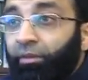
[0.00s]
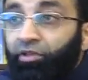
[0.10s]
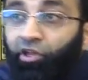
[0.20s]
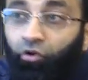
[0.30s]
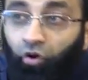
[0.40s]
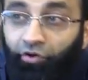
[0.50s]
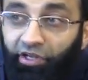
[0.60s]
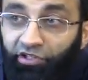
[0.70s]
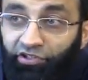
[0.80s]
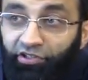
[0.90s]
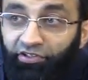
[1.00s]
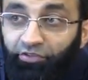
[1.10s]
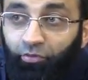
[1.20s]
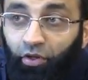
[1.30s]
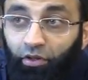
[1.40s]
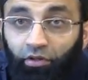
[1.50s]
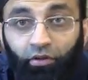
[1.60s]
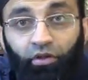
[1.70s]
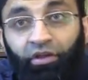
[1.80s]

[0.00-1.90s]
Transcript: maybe their congregation is small,